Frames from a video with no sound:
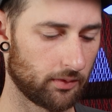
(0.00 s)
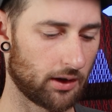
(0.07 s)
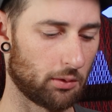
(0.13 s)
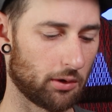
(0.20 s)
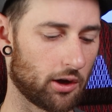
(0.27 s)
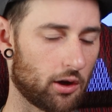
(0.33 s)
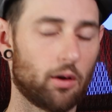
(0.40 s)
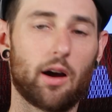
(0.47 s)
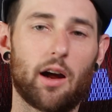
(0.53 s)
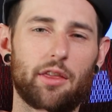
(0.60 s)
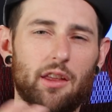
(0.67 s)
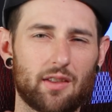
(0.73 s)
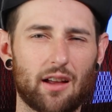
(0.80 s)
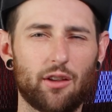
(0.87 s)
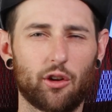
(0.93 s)
There we go. I
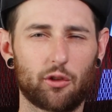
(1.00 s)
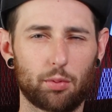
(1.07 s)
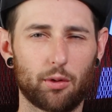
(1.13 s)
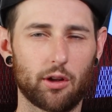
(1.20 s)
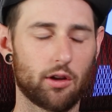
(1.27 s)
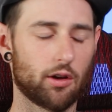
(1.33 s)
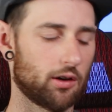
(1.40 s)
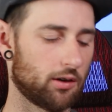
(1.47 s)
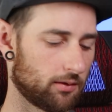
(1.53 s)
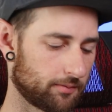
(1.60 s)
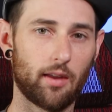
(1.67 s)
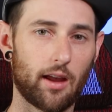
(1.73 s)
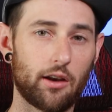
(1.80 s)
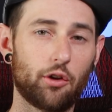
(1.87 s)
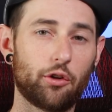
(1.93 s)
think that looks pretty good.
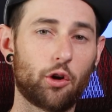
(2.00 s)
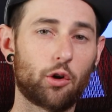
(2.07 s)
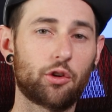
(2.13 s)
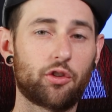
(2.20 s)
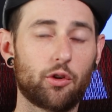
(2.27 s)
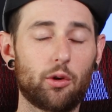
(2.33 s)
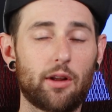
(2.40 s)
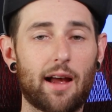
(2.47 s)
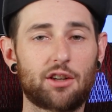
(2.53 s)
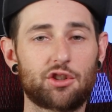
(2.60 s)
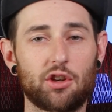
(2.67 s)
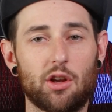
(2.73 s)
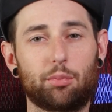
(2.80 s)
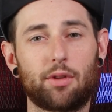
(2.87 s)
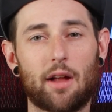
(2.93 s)
And you'll notice it will
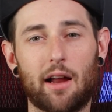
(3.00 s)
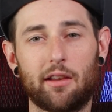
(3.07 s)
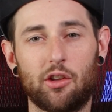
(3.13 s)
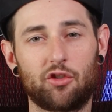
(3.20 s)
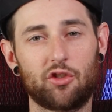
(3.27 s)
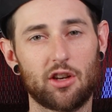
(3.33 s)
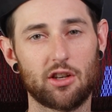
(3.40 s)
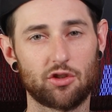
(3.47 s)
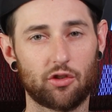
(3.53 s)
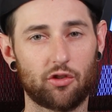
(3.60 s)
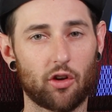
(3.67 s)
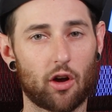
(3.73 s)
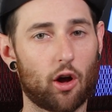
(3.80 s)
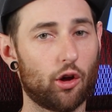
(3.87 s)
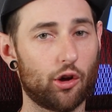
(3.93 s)
actually apply these changes
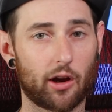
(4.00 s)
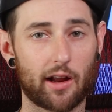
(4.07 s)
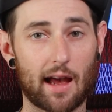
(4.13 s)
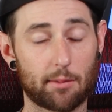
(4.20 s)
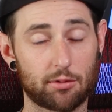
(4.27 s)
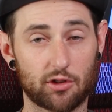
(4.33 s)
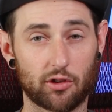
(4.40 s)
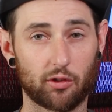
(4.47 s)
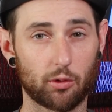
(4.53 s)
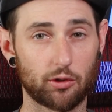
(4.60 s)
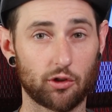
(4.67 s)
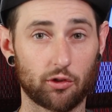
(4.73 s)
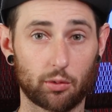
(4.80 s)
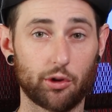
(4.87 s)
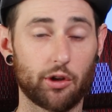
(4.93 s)
to all your captions,
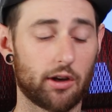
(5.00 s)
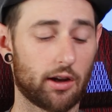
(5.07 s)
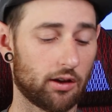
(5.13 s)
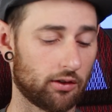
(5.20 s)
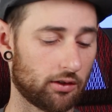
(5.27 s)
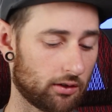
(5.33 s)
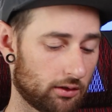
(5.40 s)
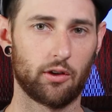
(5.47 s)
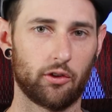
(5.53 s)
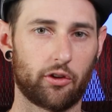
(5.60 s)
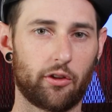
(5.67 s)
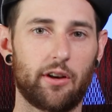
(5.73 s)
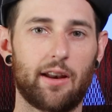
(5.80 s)
which is really nice. So